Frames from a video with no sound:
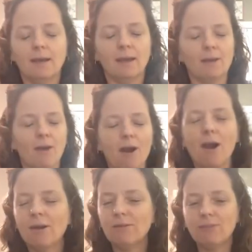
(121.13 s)
in our
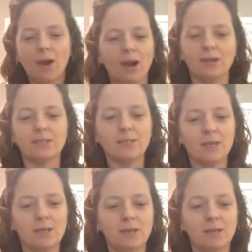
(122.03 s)
heart of hearts,